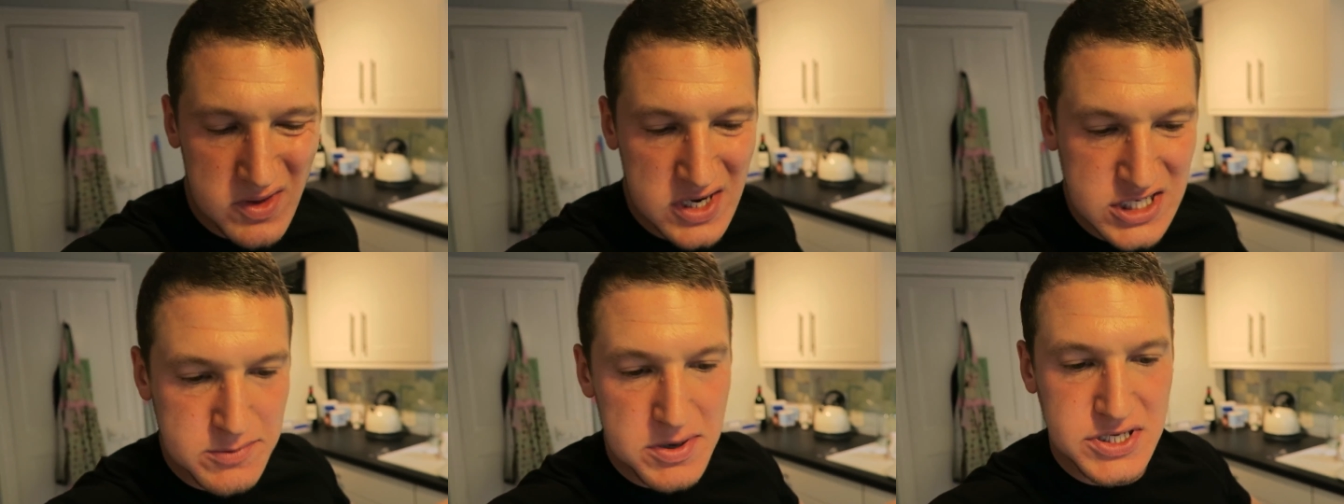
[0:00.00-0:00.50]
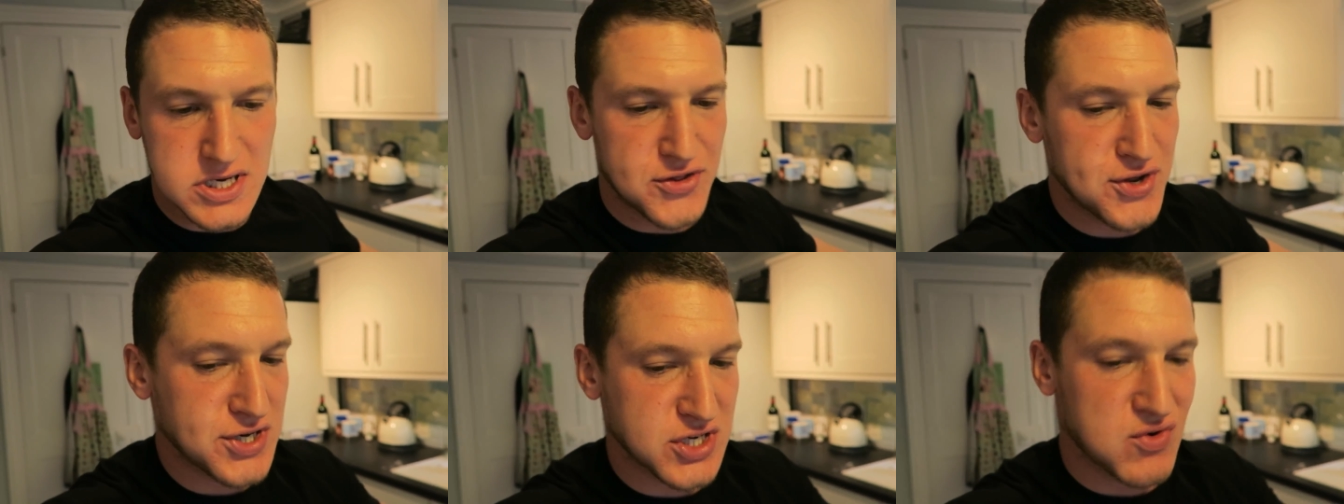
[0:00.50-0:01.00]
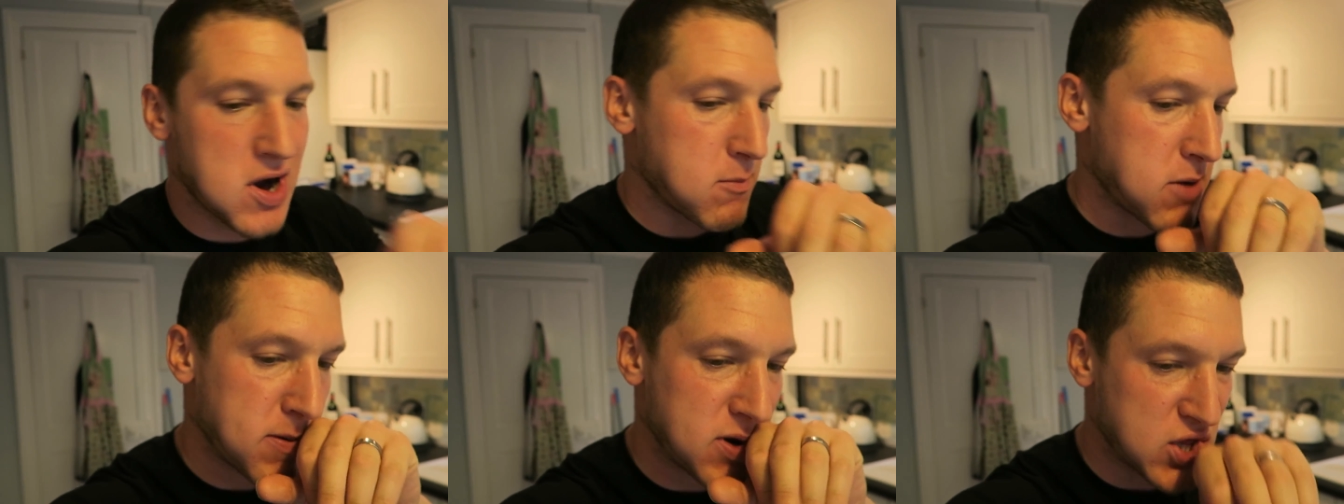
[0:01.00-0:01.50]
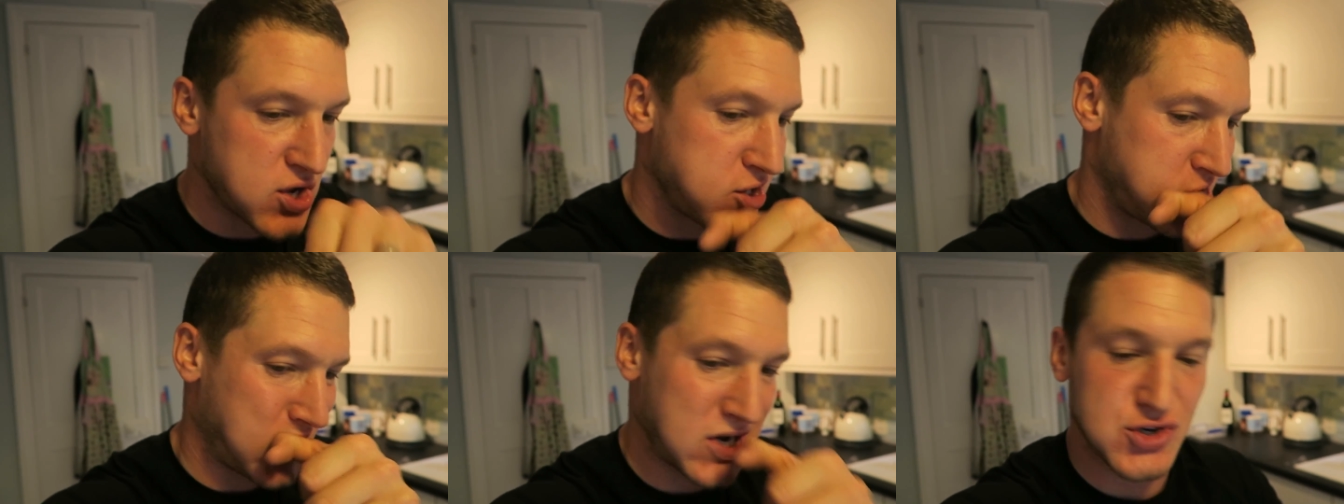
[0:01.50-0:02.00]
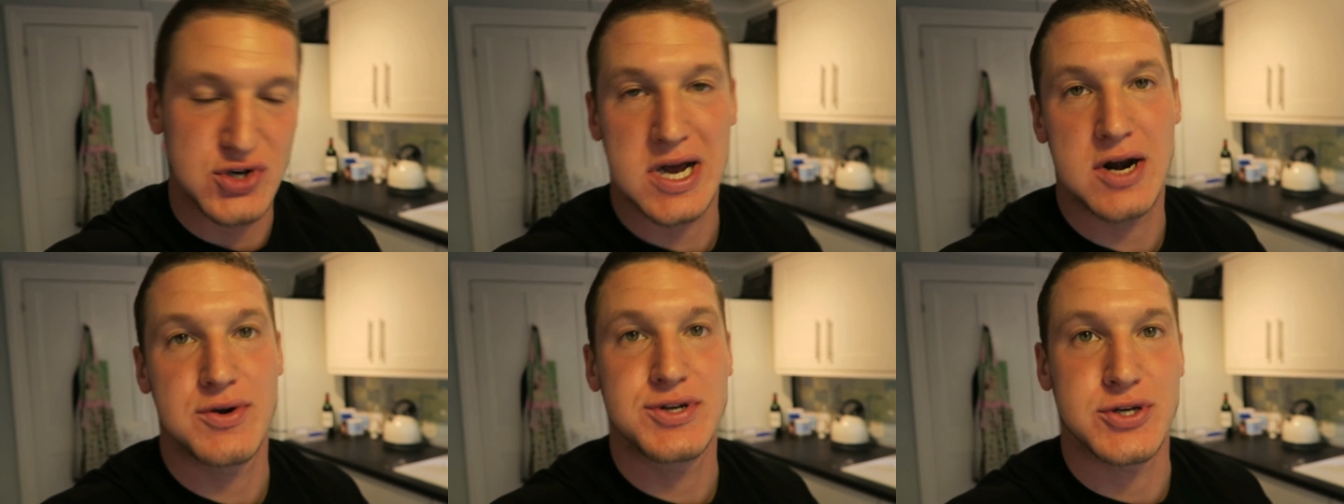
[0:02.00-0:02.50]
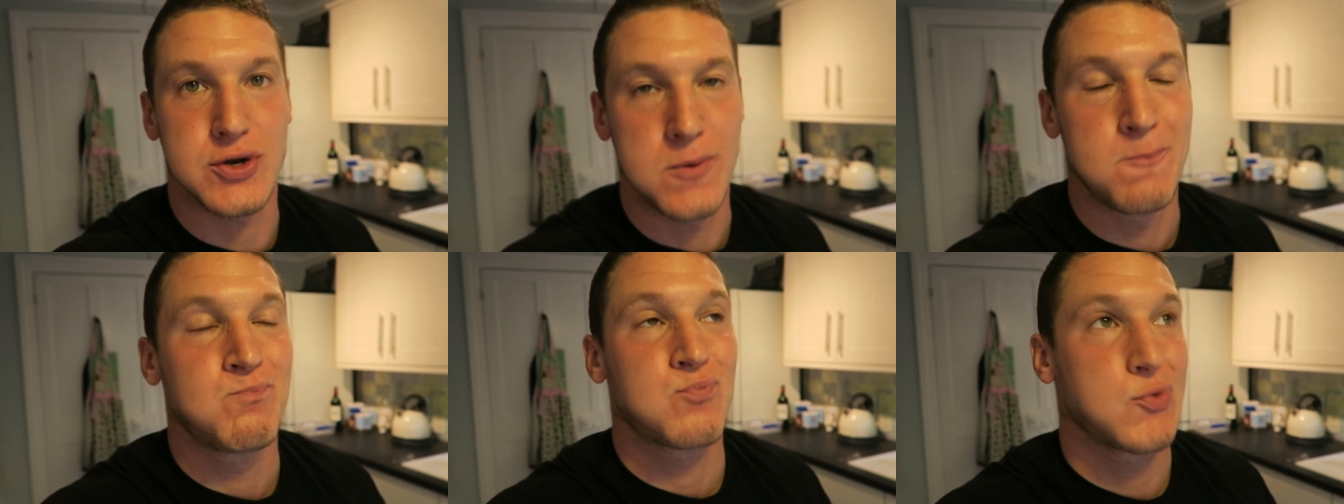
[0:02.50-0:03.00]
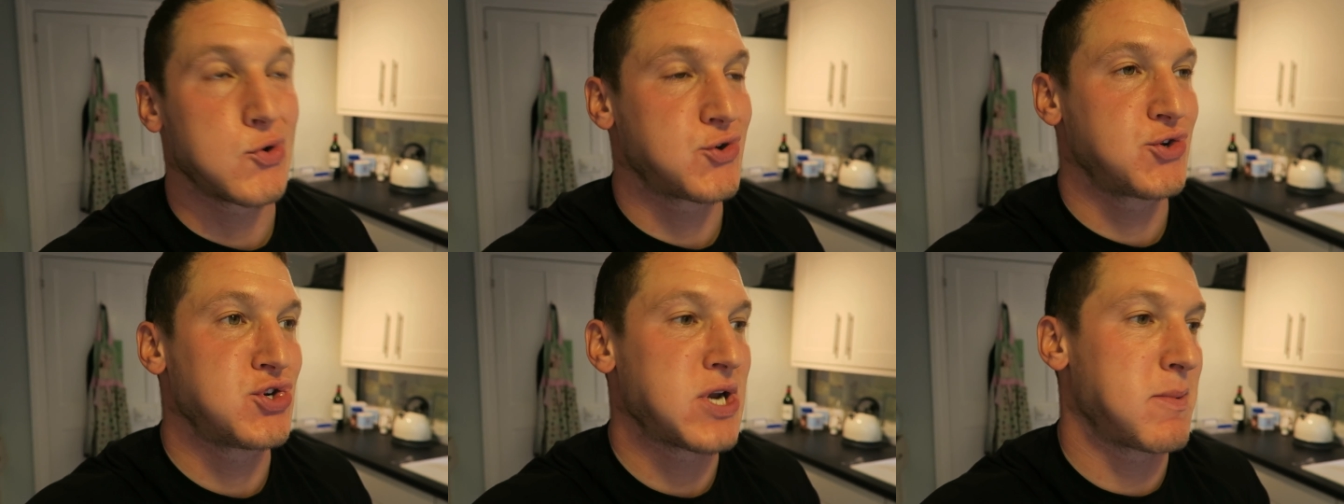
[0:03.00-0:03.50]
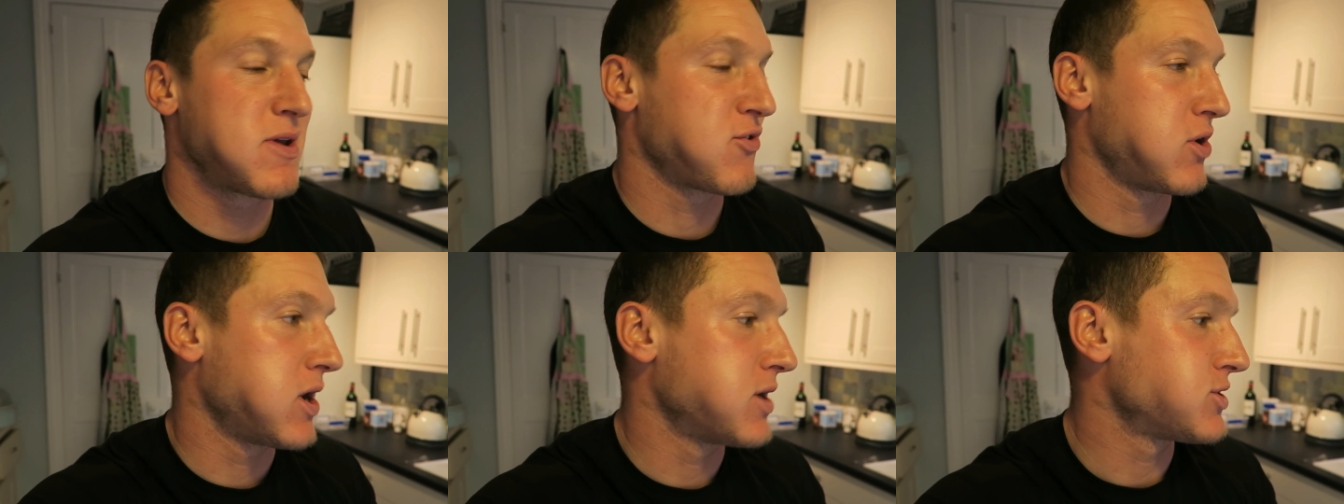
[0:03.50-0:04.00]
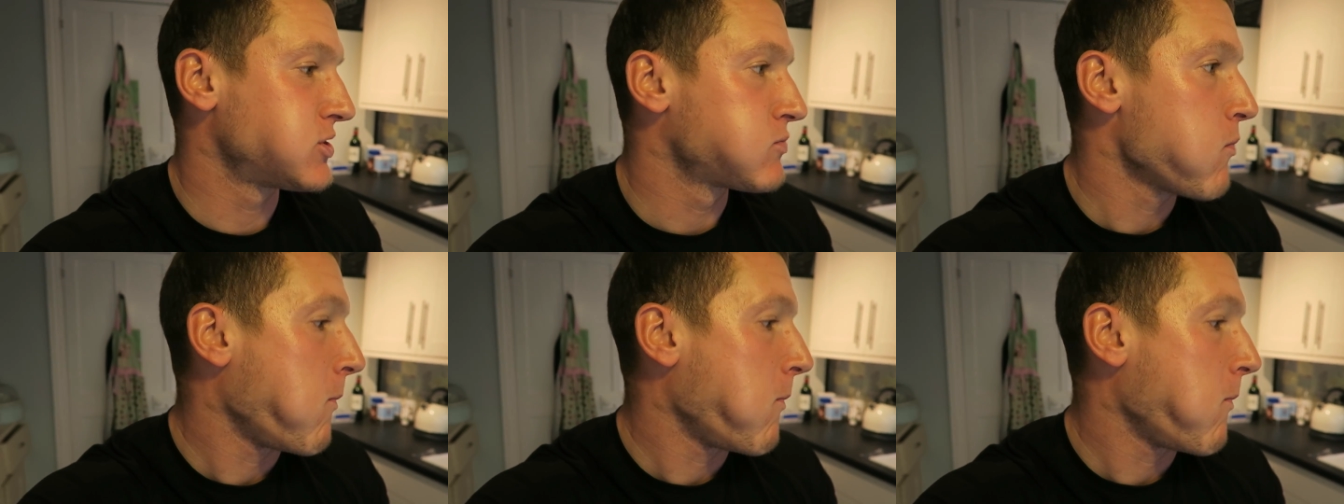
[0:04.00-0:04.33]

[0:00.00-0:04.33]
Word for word: Estimated, I think it's around maybe 1300 calories, so not too shabby for a lunch.